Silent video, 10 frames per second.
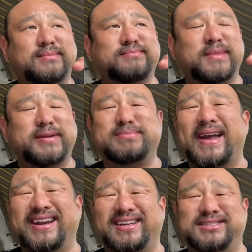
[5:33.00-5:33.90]
maybe it's
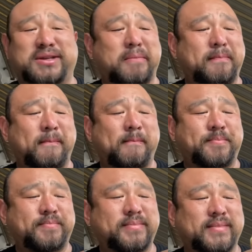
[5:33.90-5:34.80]
mayonnaise.
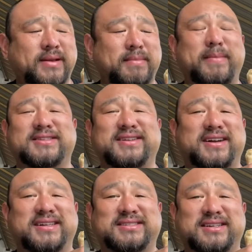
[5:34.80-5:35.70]
Maybe it's not
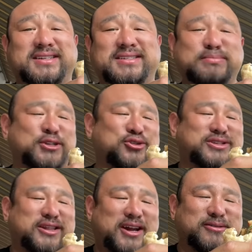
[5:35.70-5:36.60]
as uh, special as I
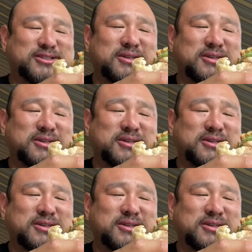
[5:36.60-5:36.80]
thought it